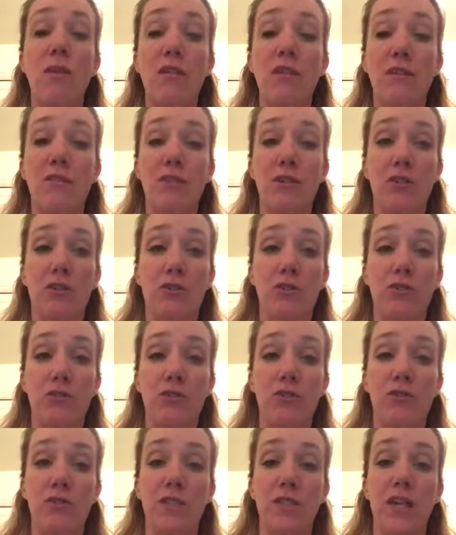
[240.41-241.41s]
many different
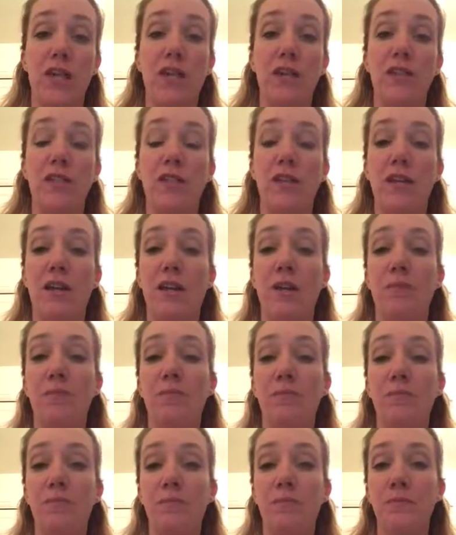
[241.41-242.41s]
cultures and
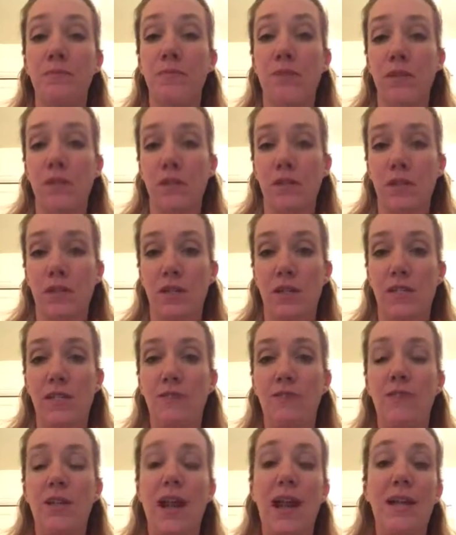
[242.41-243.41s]

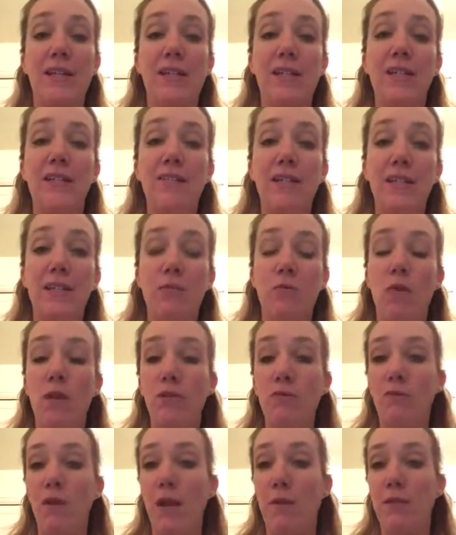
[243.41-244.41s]
different activities.
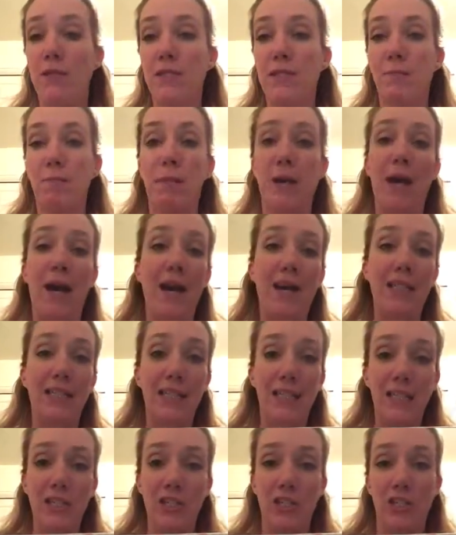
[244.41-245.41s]
One grandma's a
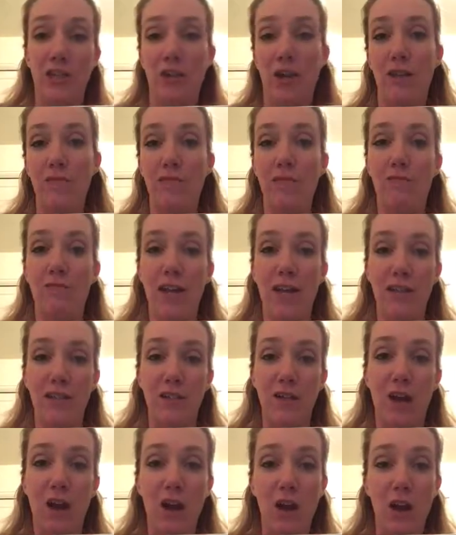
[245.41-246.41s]
pilot and she drives a
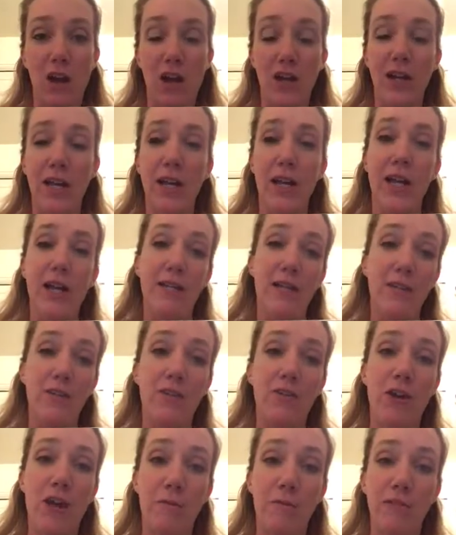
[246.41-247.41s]
fast car.
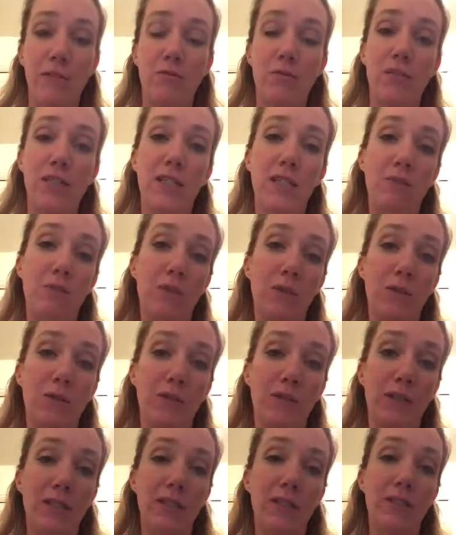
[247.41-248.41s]
Another grandma's more
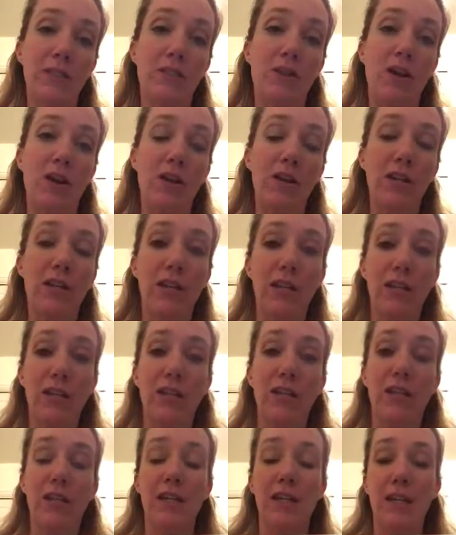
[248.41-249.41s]
typical and does
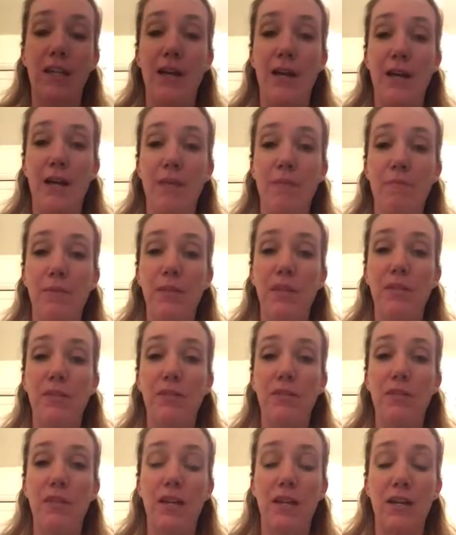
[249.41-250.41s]
gardening. But
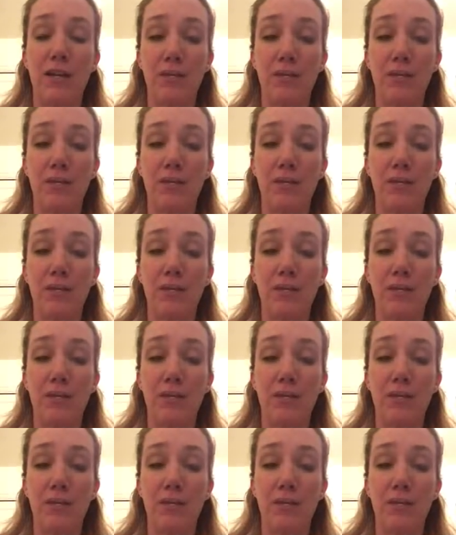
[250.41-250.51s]
there's